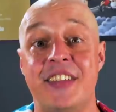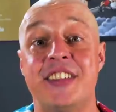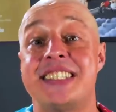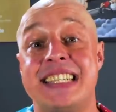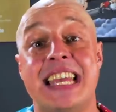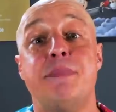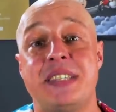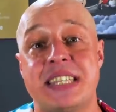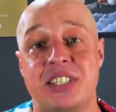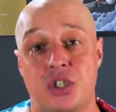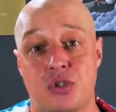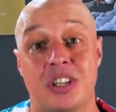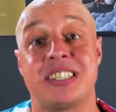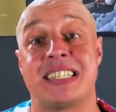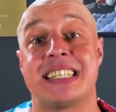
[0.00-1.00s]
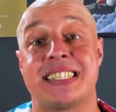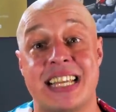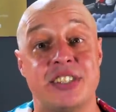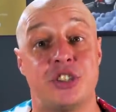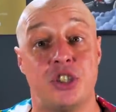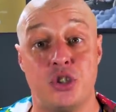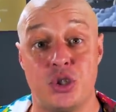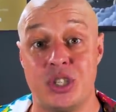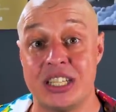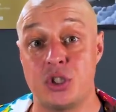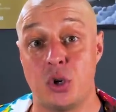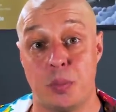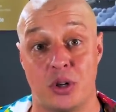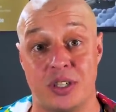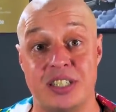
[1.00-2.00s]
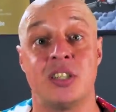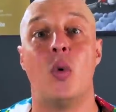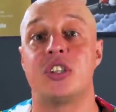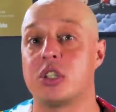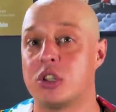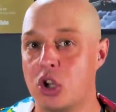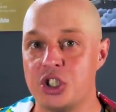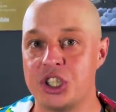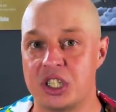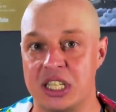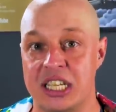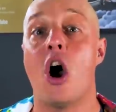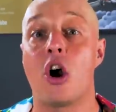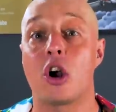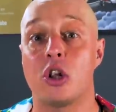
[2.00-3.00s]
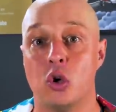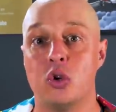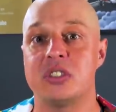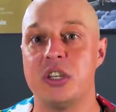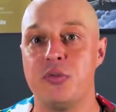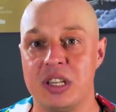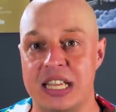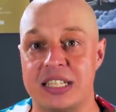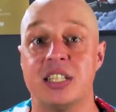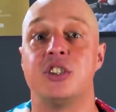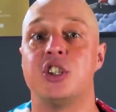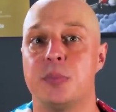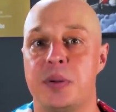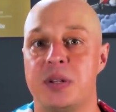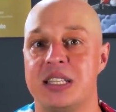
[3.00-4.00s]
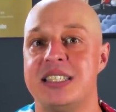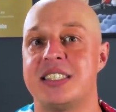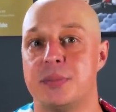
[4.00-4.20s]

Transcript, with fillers: And the same distrust extends to judicial bodies, which logically are closely related to the police